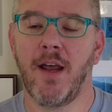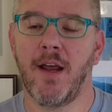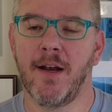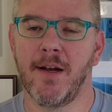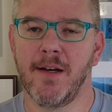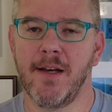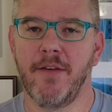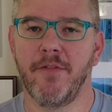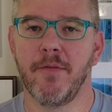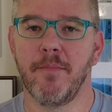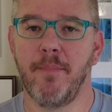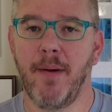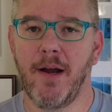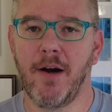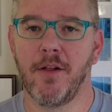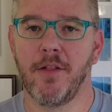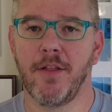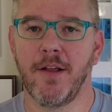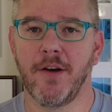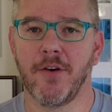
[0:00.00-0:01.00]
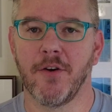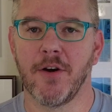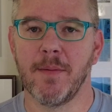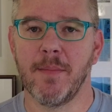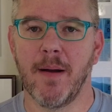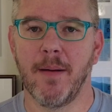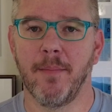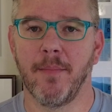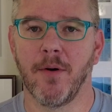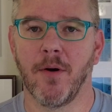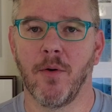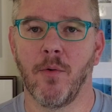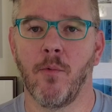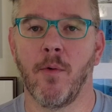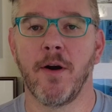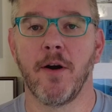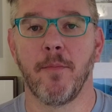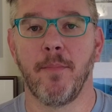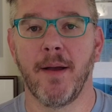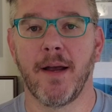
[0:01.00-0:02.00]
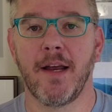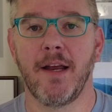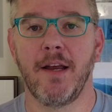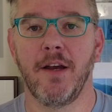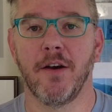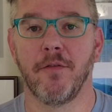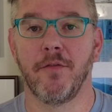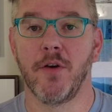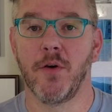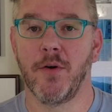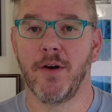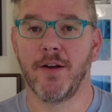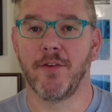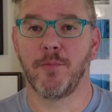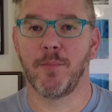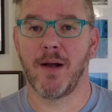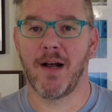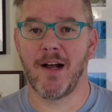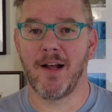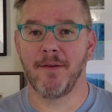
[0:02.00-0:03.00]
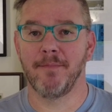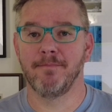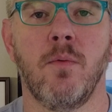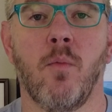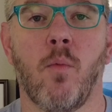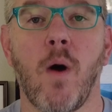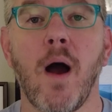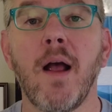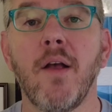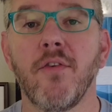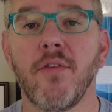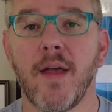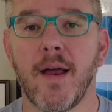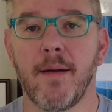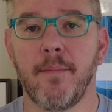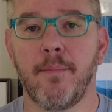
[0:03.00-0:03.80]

and an even better thing to remember when you're picking your viewing spot. Why is that